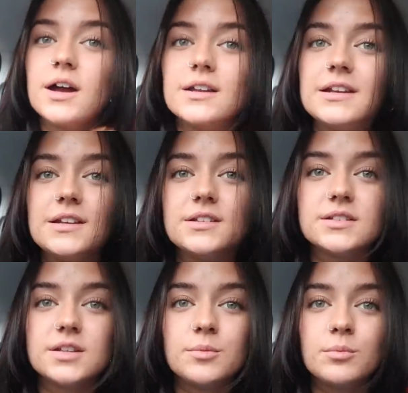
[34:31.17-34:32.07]
I need
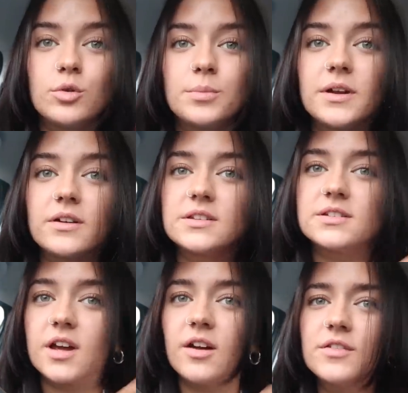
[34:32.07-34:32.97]
some more period
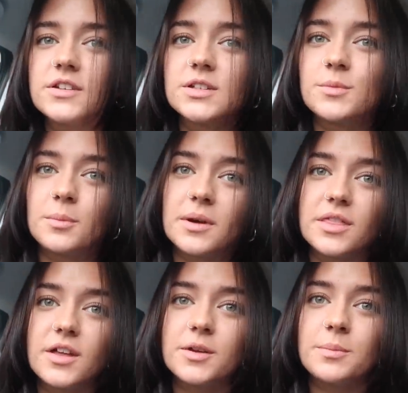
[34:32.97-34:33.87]
stuff because I'm on my
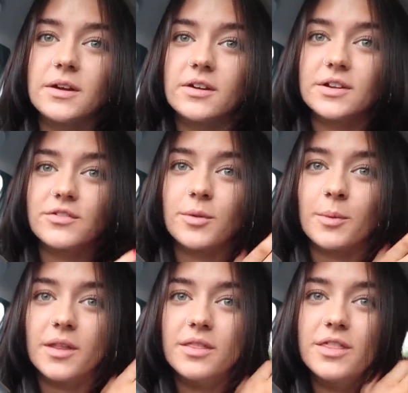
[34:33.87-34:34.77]
third period of the
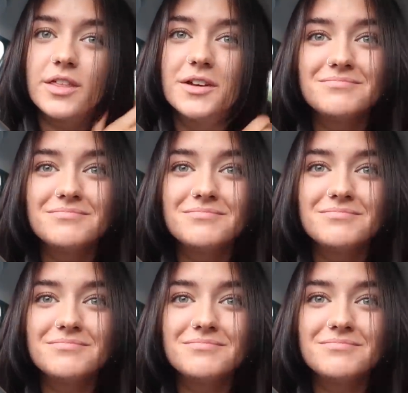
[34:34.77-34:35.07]
month.